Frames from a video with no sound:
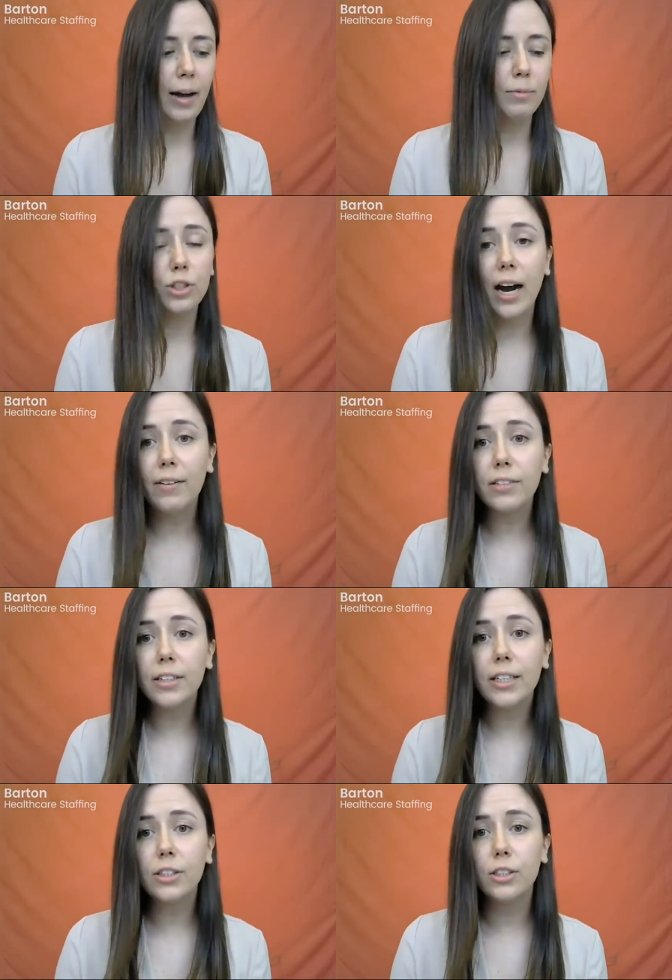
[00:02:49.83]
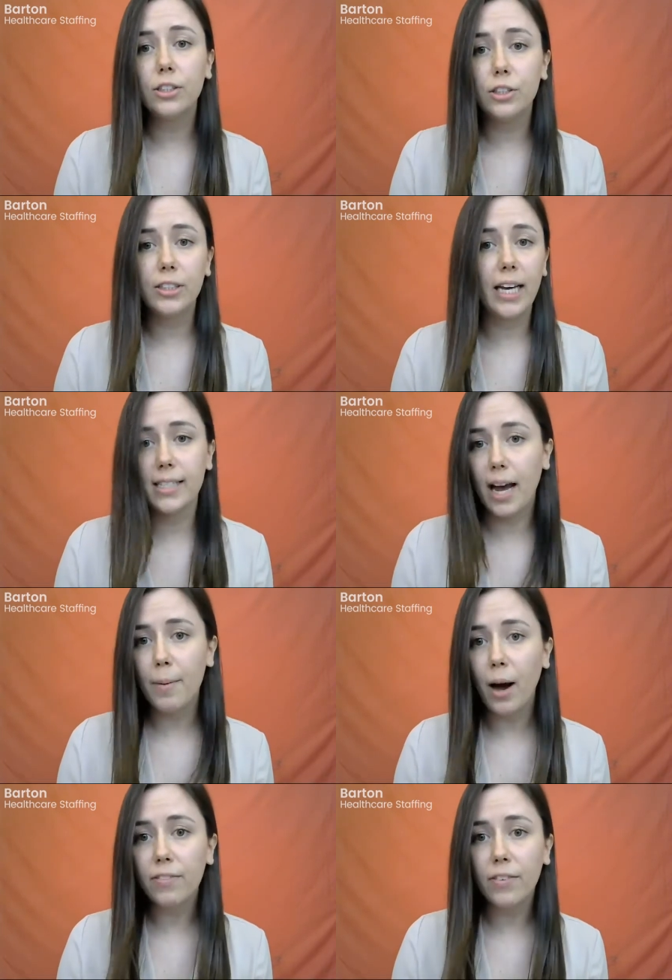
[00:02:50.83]
Travelers take
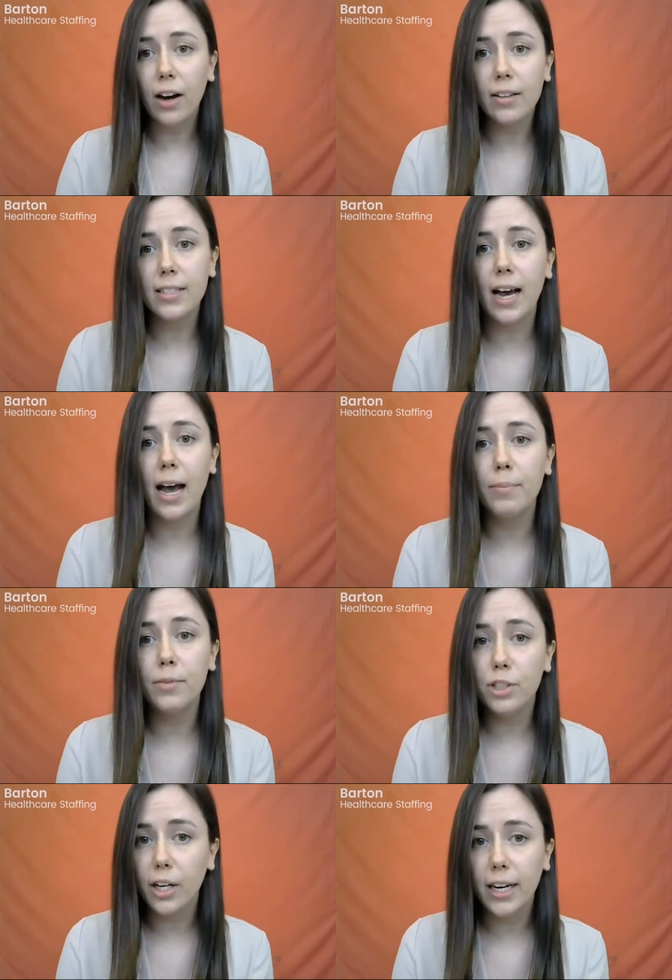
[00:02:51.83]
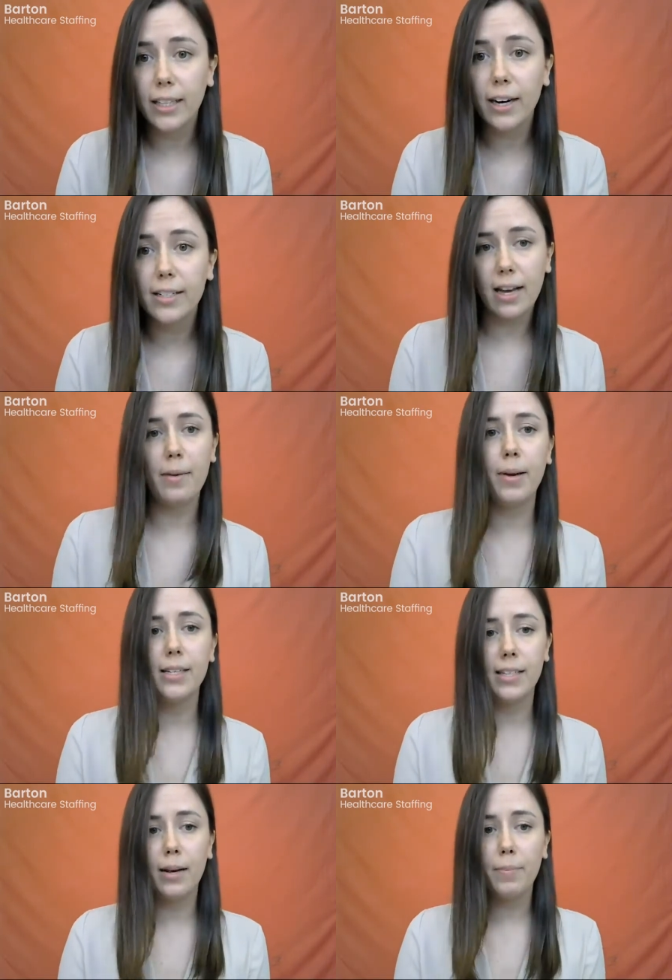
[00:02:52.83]
time off all the time during their
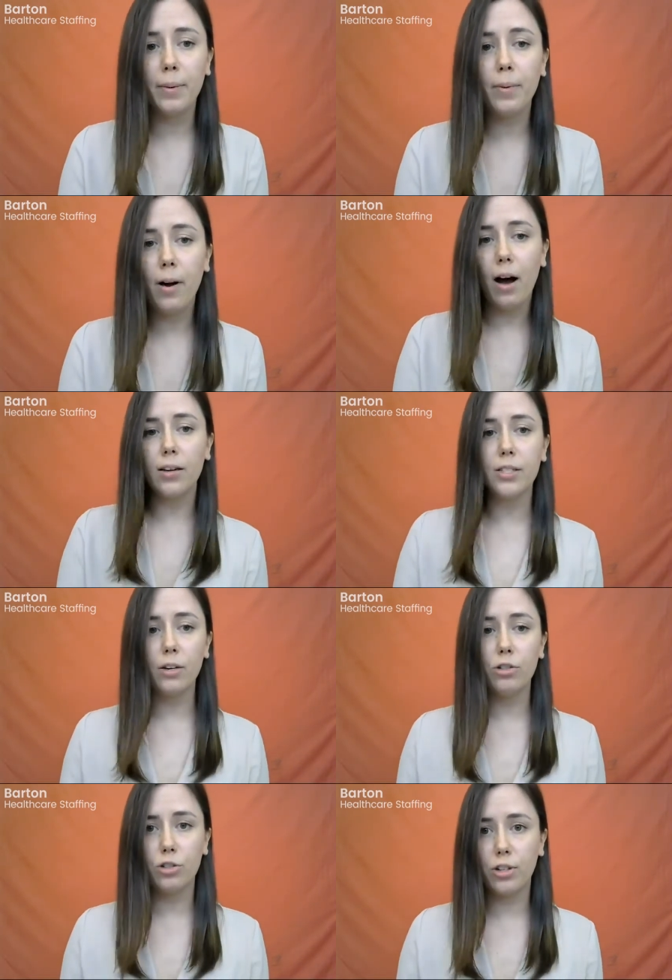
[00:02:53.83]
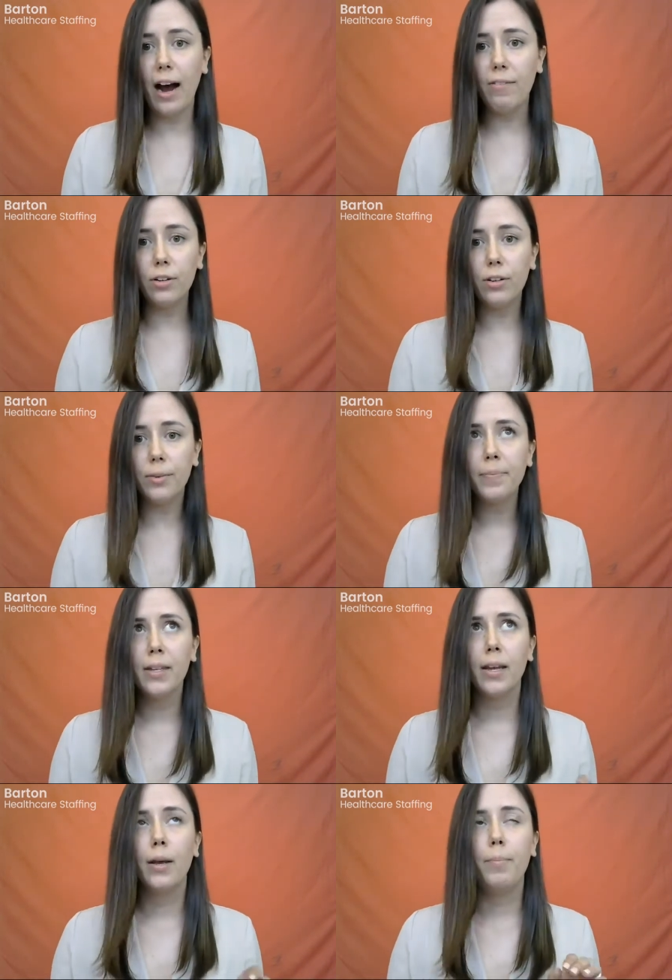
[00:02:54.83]
assignments, and people also travel
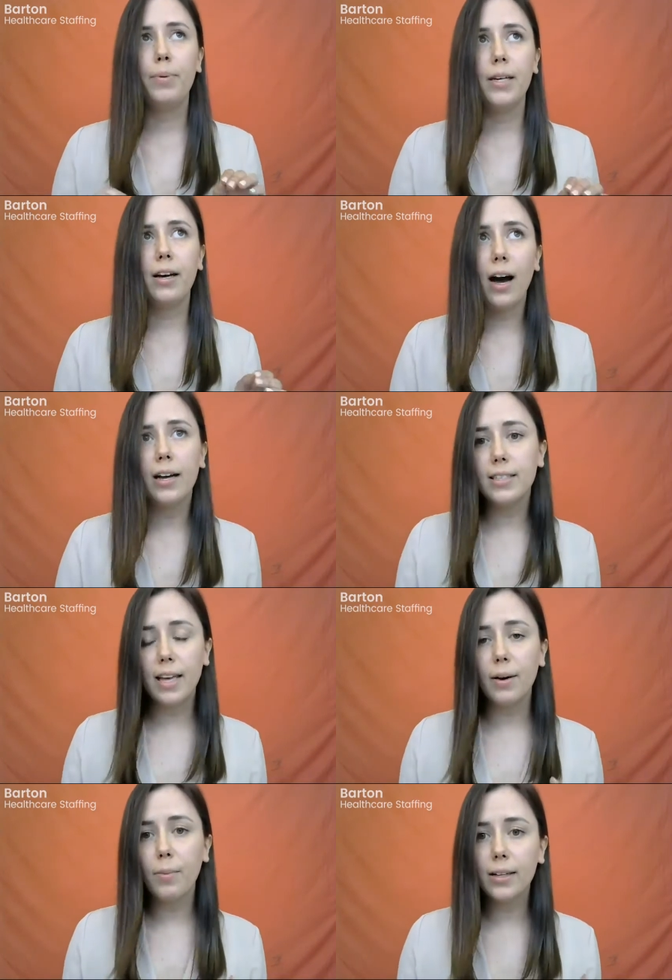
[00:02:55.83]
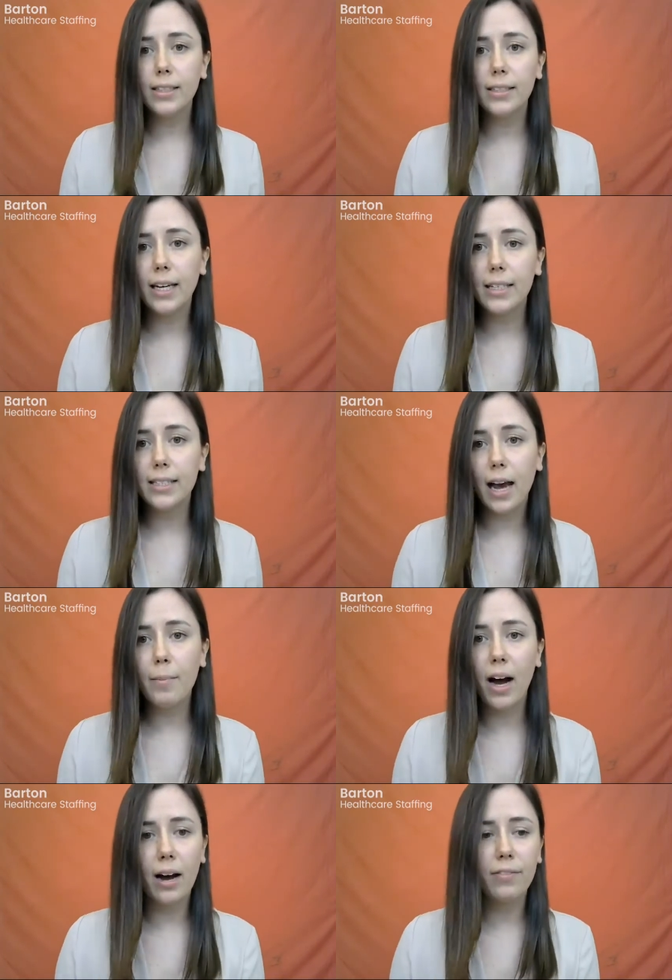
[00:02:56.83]
because they want to take
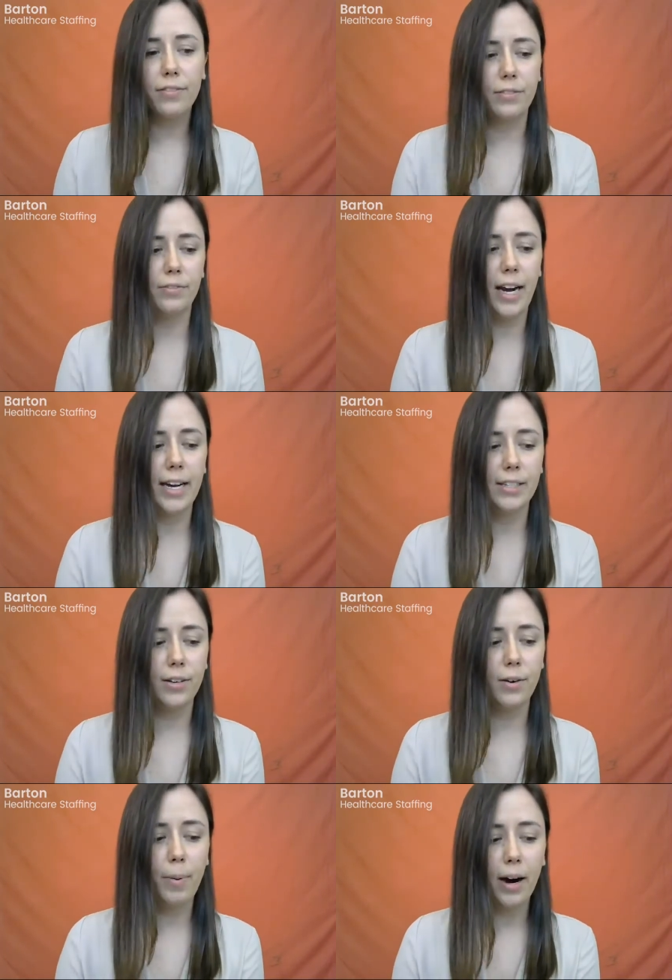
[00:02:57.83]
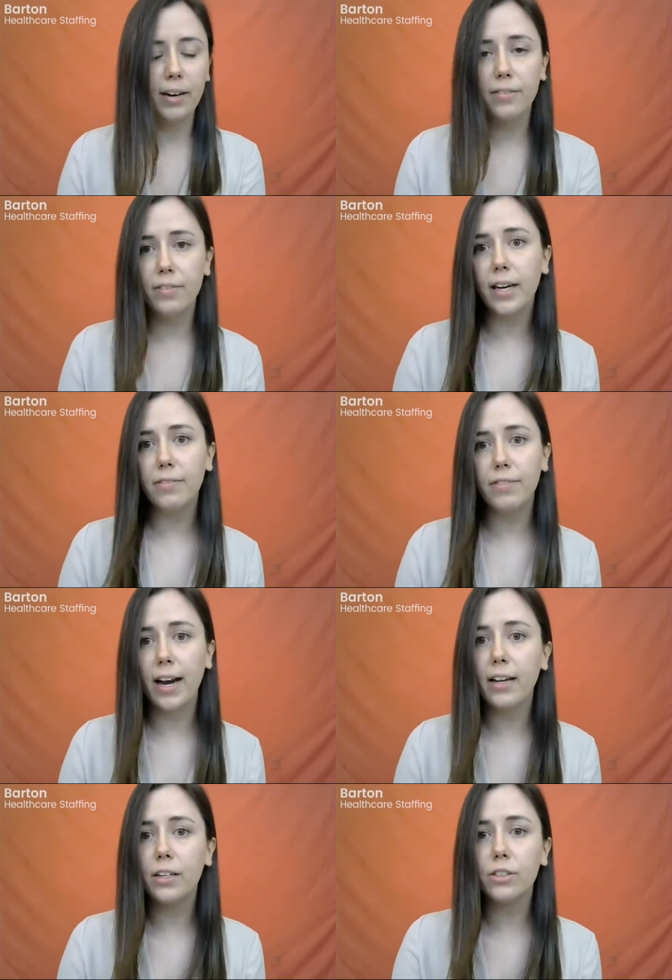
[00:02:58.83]
time off, right? So part of the
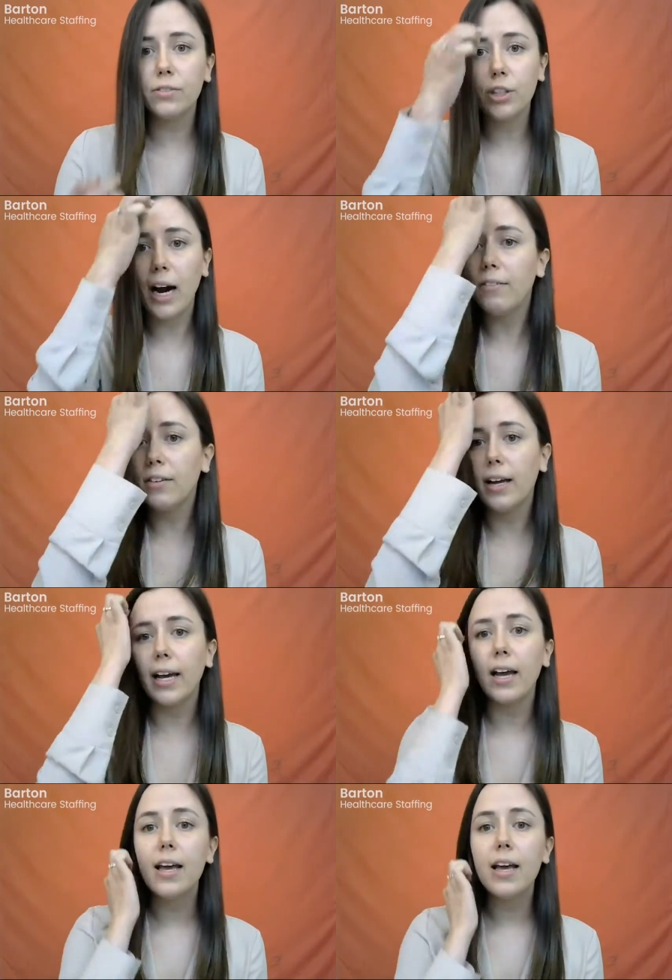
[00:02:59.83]
advantage of traveling